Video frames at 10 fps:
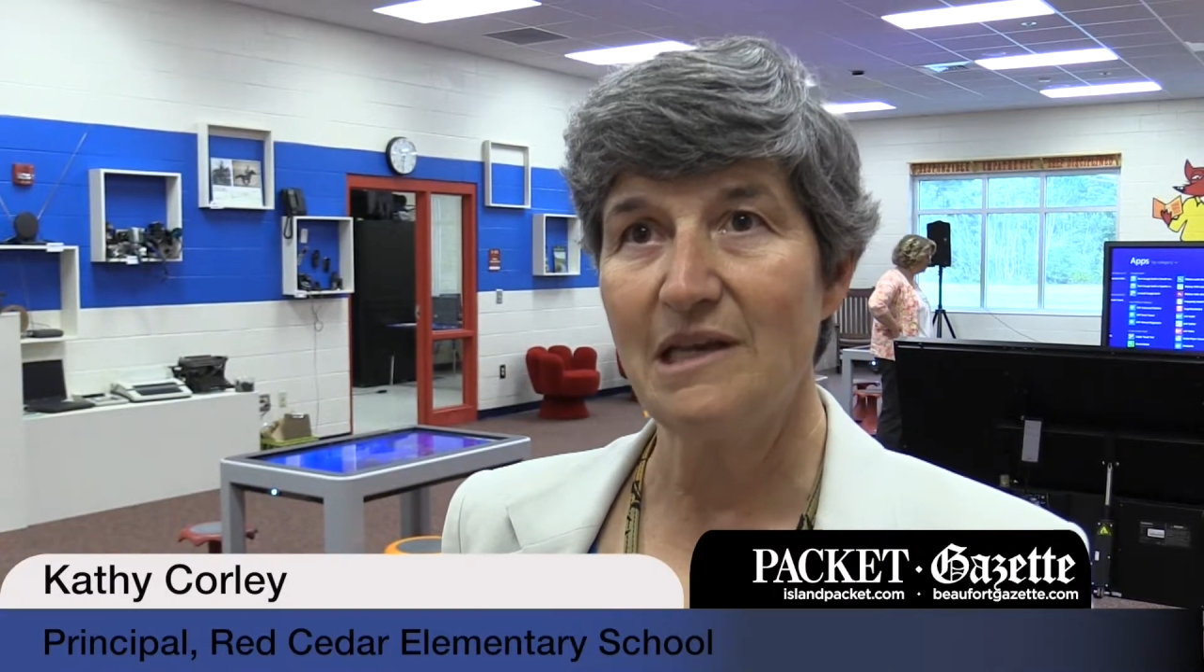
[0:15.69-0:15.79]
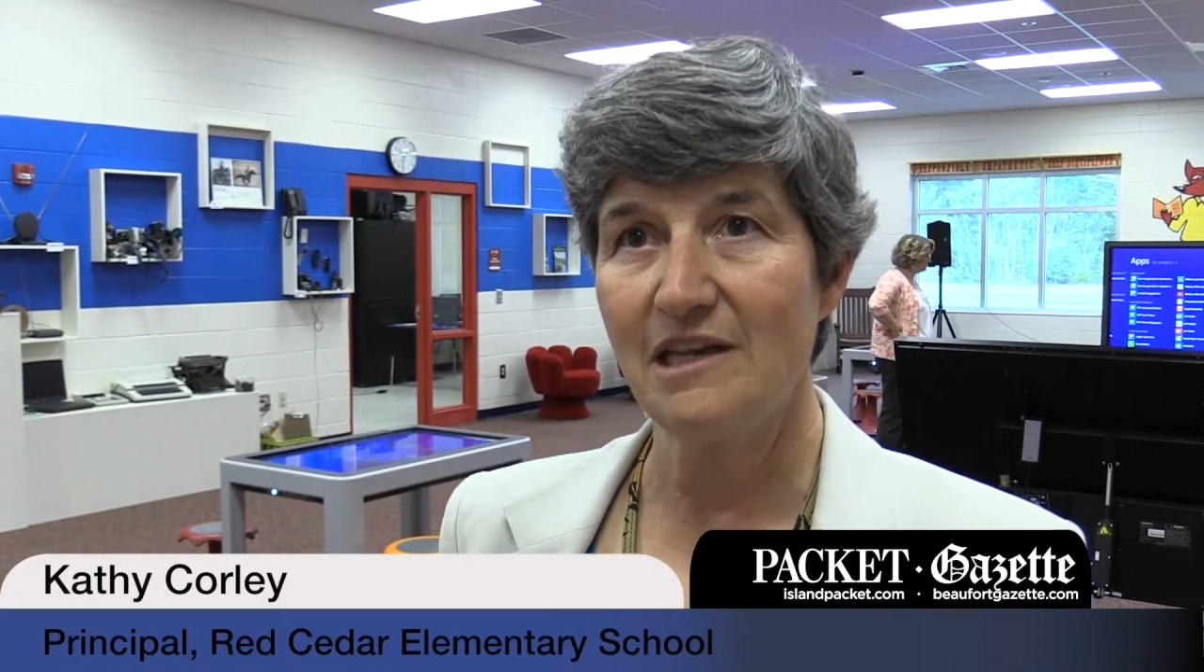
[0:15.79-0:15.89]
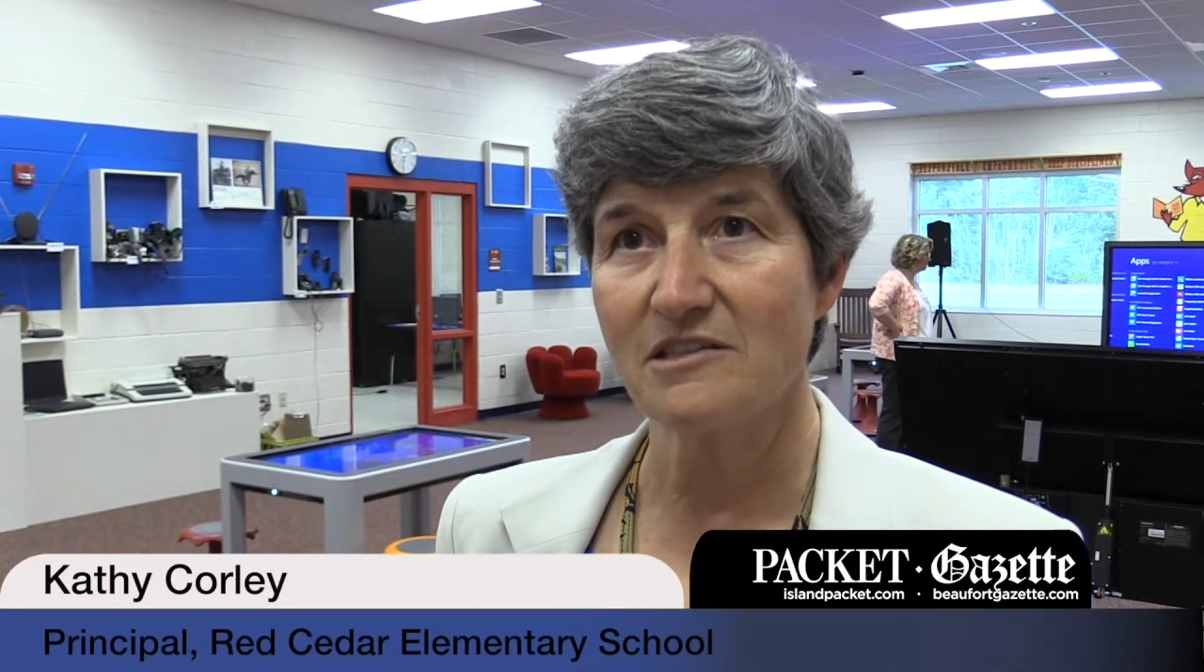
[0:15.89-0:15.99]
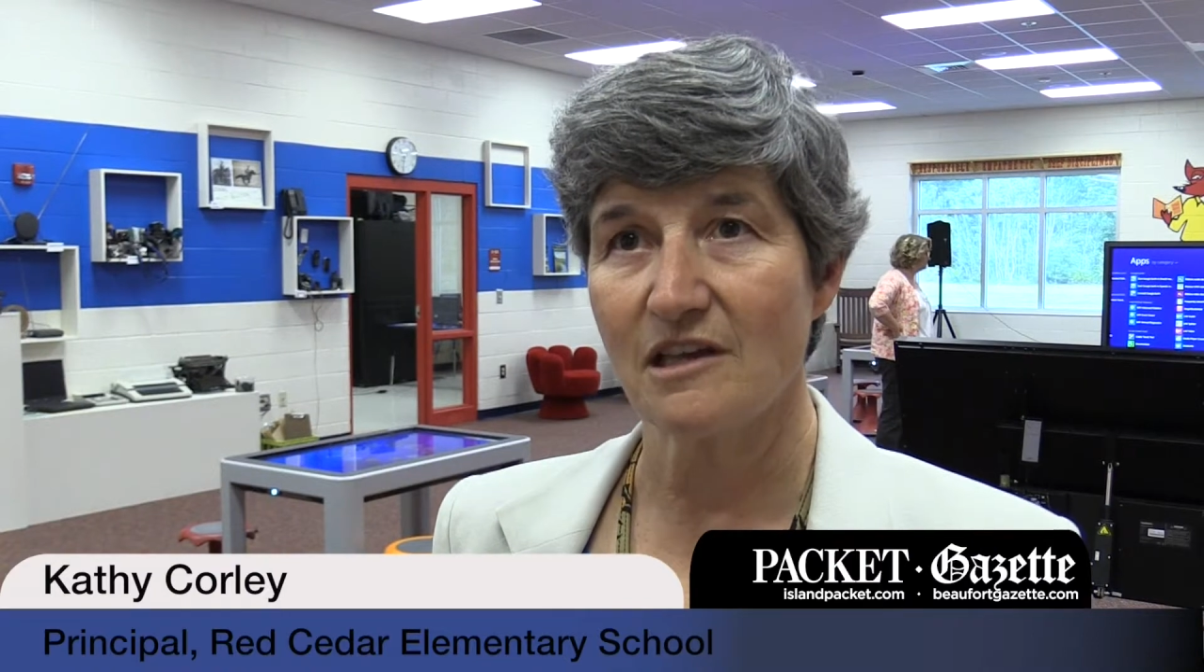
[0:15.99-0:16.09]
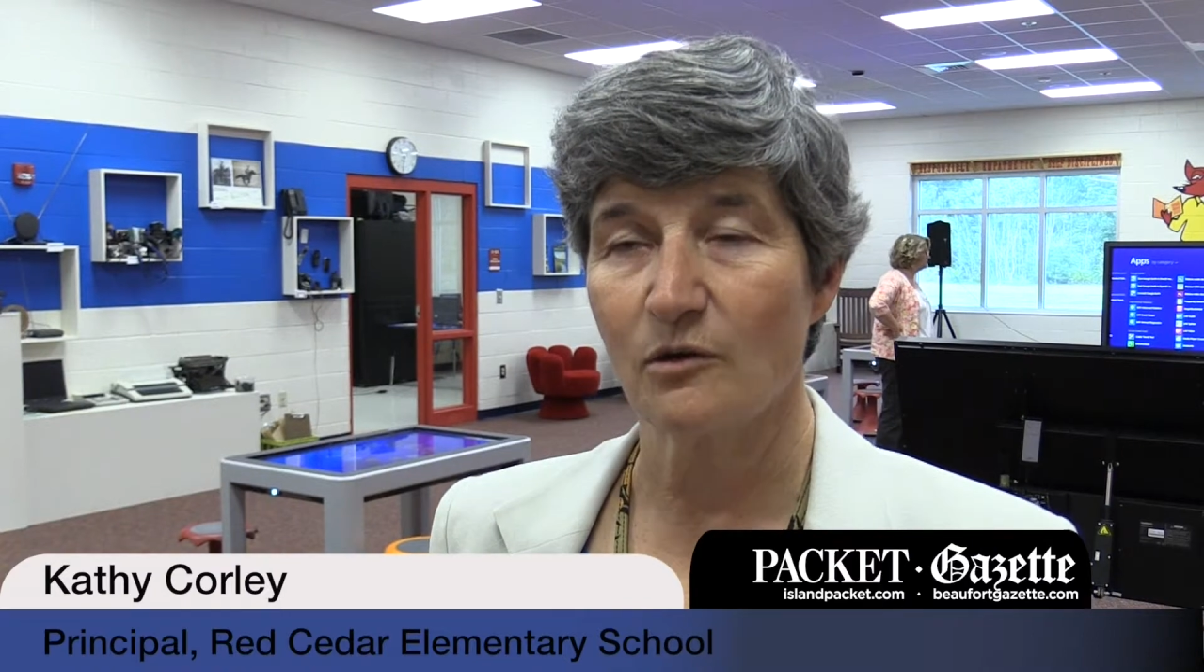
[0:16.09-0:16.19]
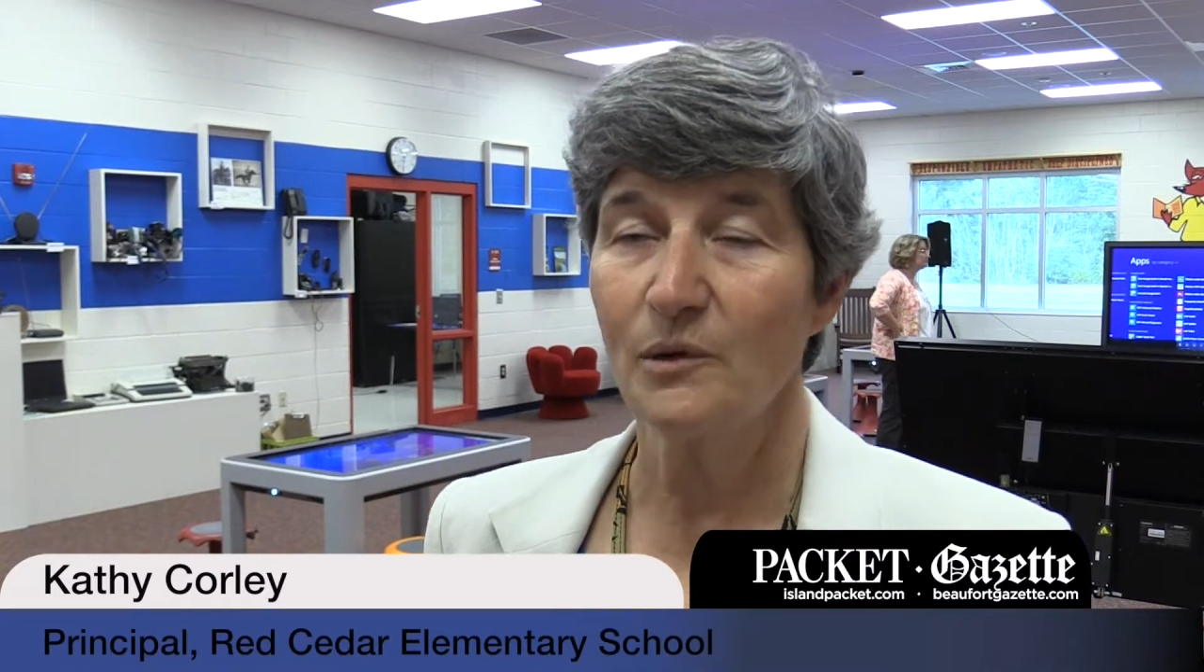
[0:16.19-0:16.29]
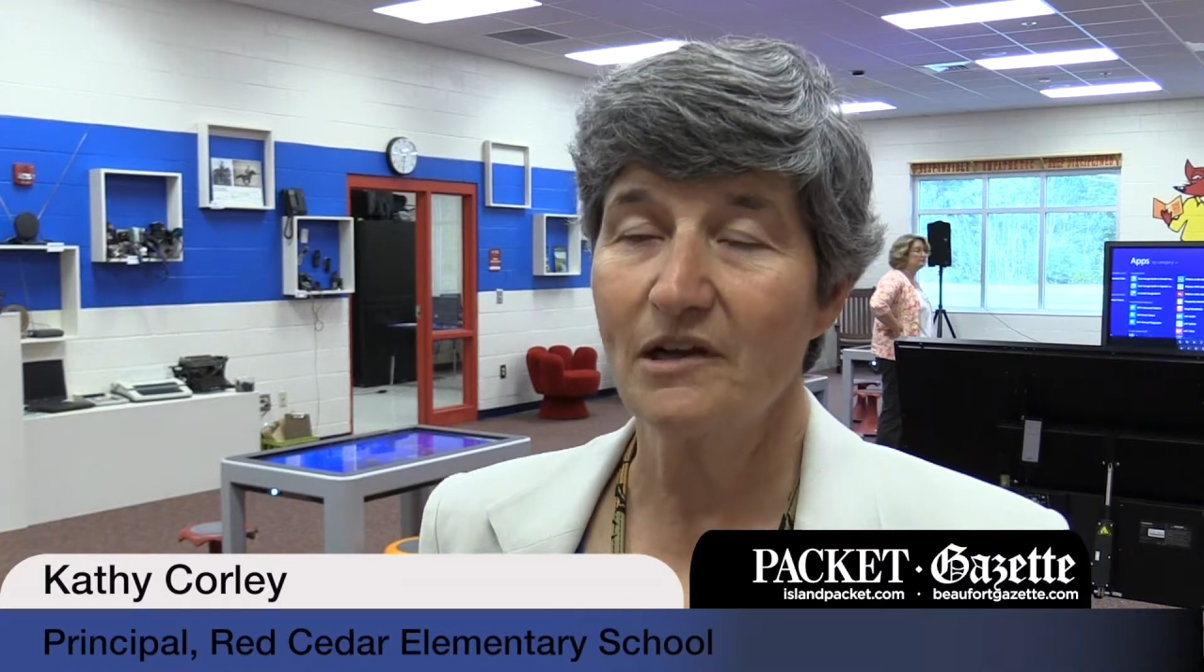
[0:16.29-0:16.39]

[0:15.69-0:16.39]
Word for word: Media Center.